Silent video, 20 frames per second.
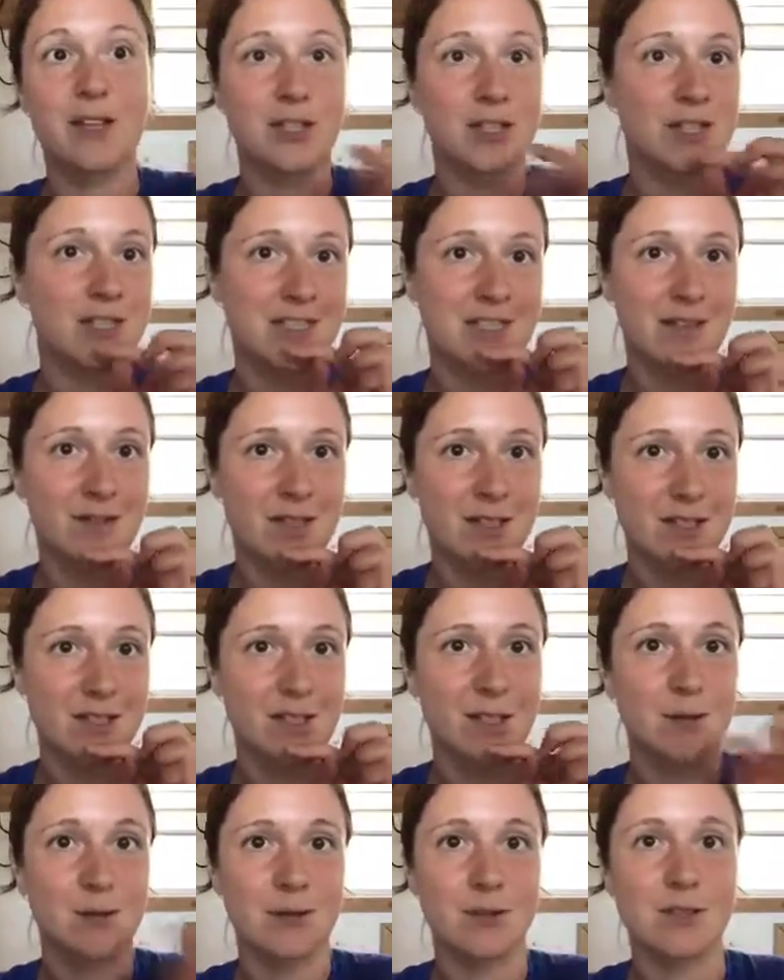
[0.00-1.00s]
Chickens have these
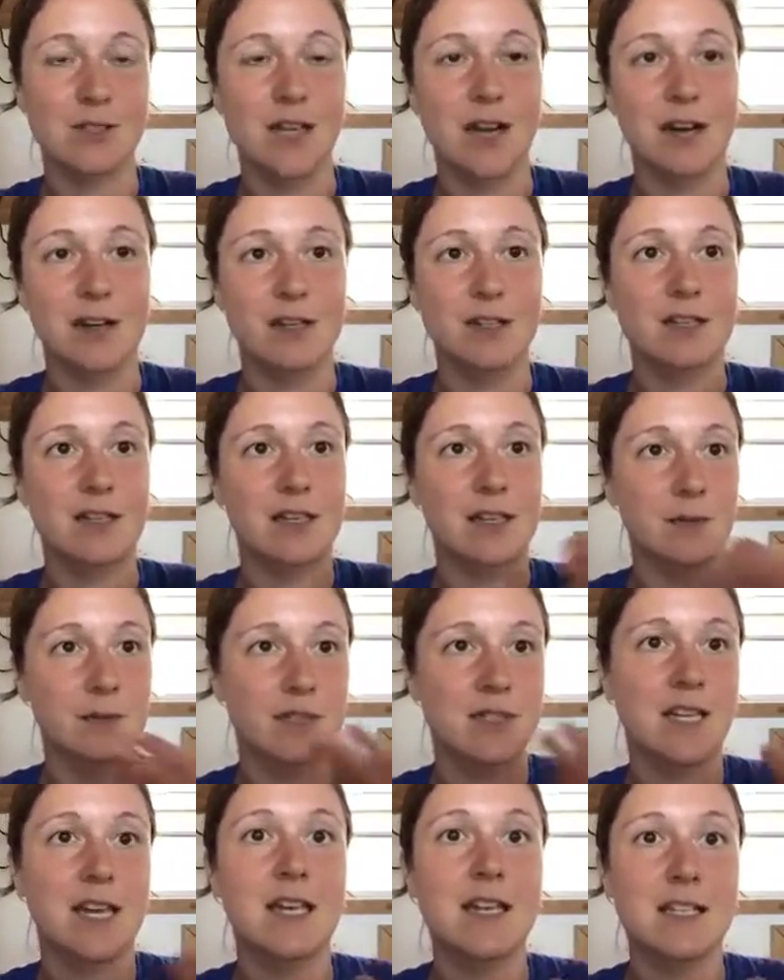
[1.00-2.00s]
cute little tongues, and he
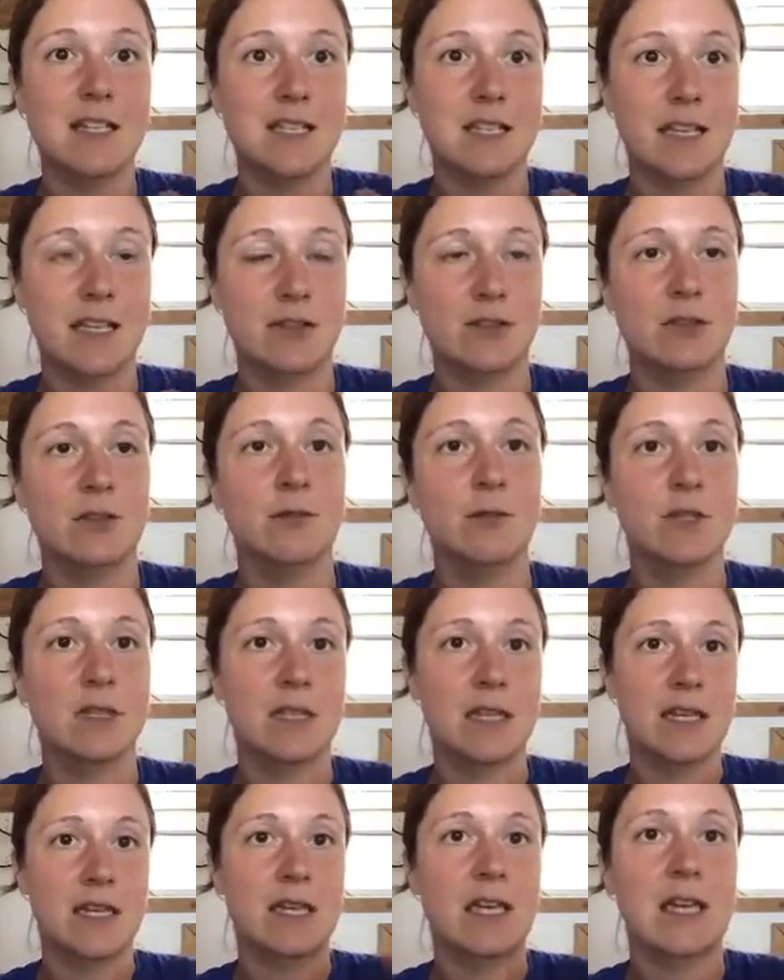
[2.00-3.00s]
was tasting it, so he
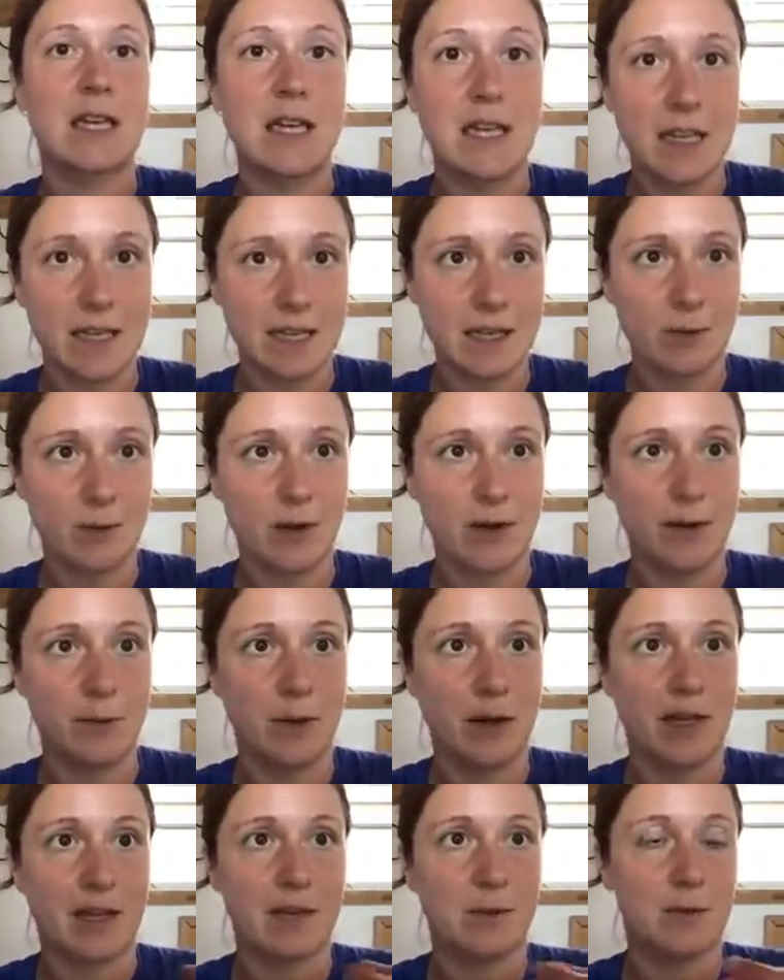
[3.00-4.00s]
wasn't eating it right
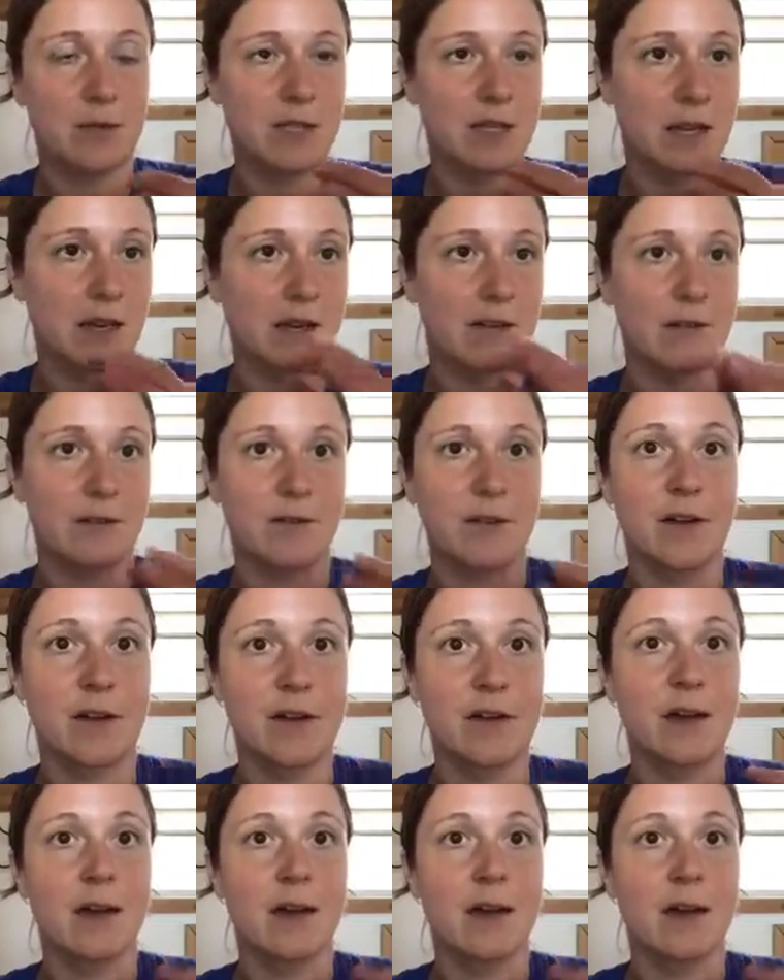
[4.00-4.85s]
away. He was kind of